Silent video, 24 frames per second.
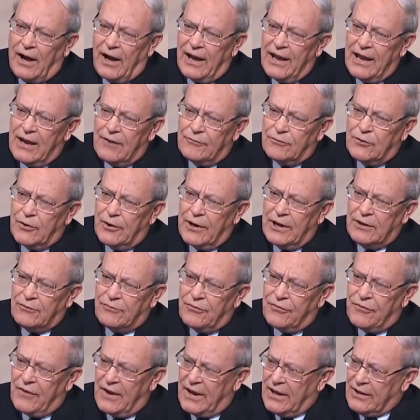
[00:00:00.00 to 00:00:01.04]
I have
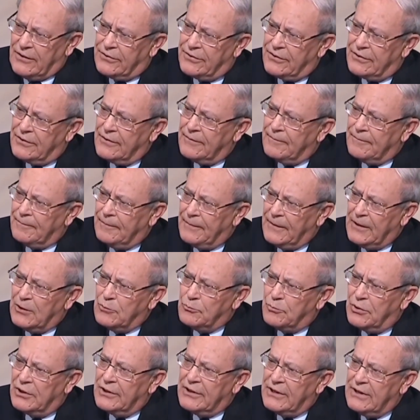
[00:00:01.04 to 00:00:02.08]
great faith
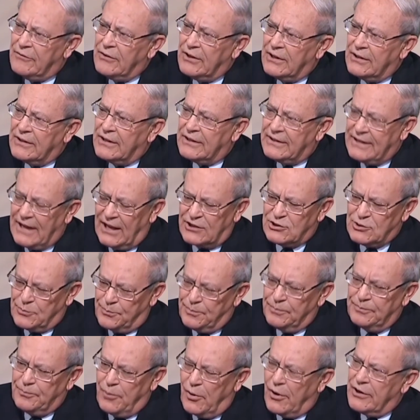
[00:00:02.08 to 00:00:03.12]
in believing that that's
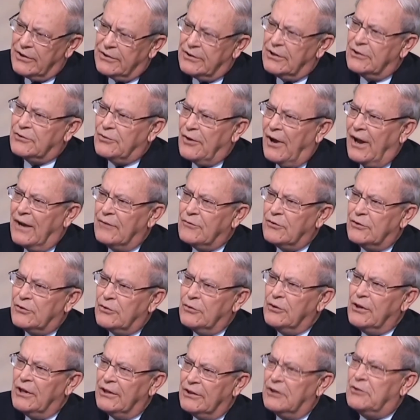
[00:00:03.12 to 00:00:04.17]
part of the driver too.